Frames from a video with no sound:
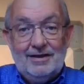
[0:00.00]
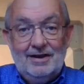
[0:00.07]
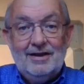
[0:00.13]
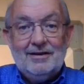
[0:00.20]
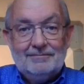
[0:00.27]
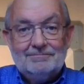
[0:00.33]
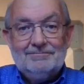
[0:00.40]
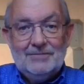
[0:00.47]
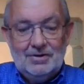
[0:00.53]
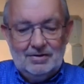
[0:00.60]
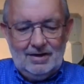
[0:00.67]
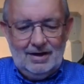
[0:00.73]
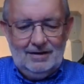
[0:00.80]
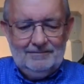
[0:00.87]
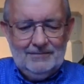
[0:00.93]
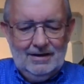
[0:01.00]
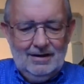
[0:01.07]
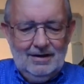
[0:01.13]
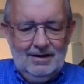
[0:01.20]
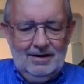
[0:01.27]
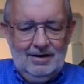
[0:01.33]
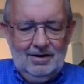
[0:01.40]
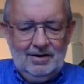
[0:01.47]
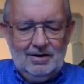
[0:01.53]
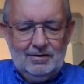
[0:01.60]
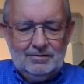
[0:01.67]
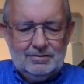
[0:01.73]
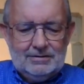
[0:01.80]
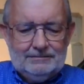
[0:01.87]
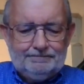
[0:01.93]
the hymn, okay? Here
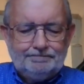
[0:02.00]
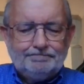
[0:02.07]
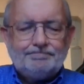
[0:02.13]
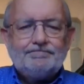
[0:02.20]
goes.